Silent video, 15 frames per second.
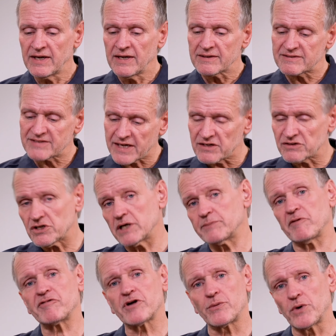The second type
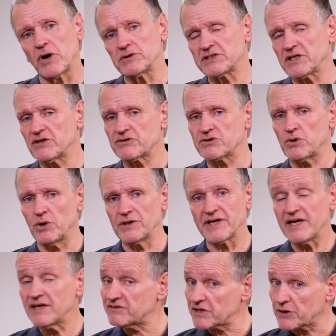of corrosion is called
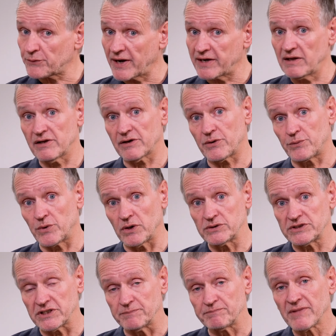intergranular
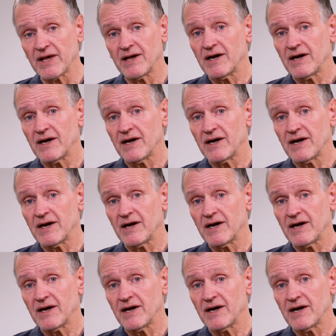corrosion,